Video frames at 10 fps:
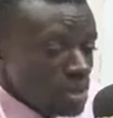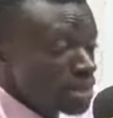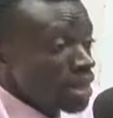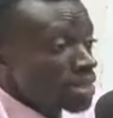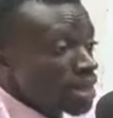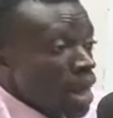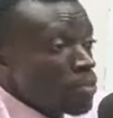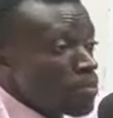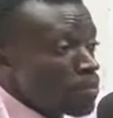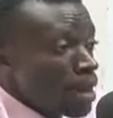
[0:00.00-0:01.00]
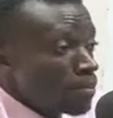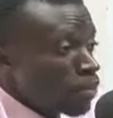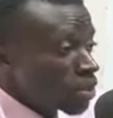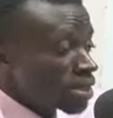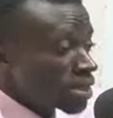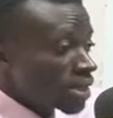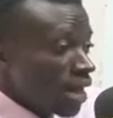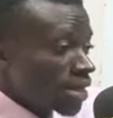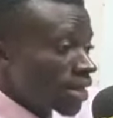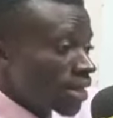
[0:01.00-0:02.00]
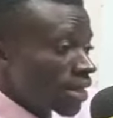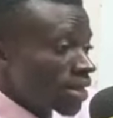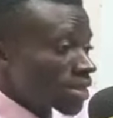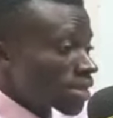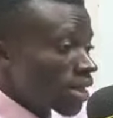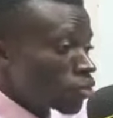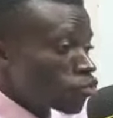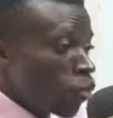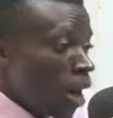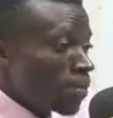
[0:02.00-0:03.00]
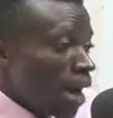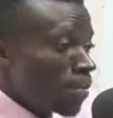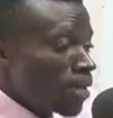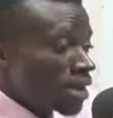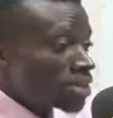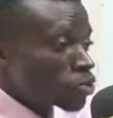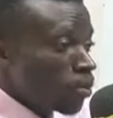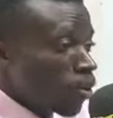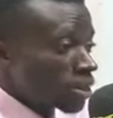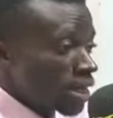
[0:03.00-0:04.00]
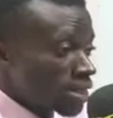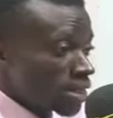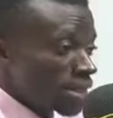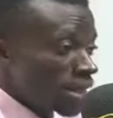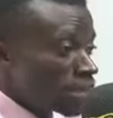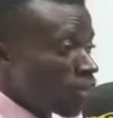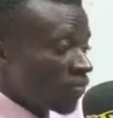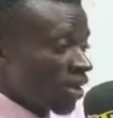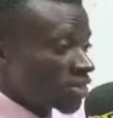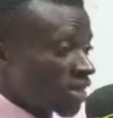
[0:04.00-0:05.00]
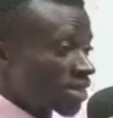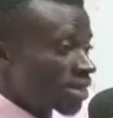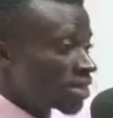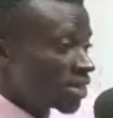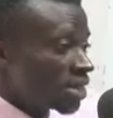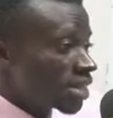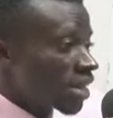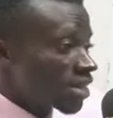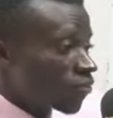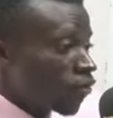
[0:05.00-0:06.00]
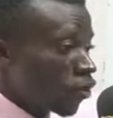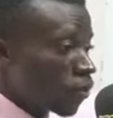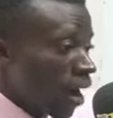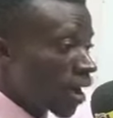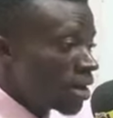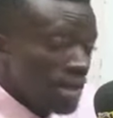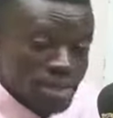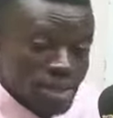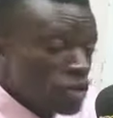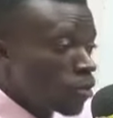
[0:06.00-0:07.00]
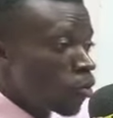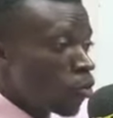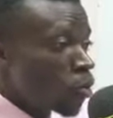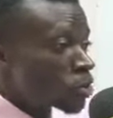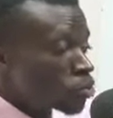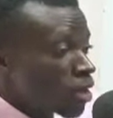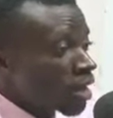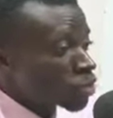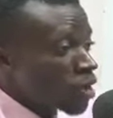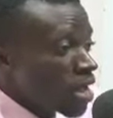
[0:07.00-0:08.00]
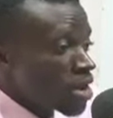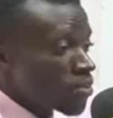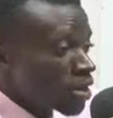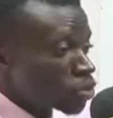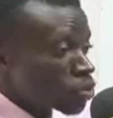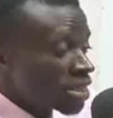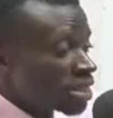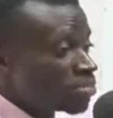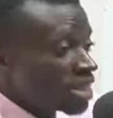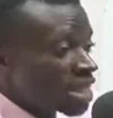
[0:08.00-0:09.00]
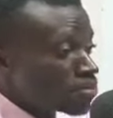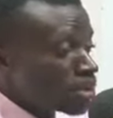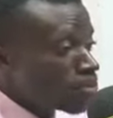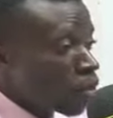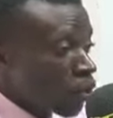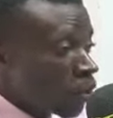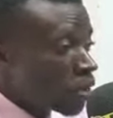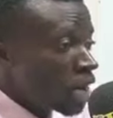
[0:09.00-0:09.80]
yeah, shut up and pump police in Tadiane, yes, sir, to our party supporters in the name of national security, and as a former, yeah, do go into electoral area to intimidate people. You no, know?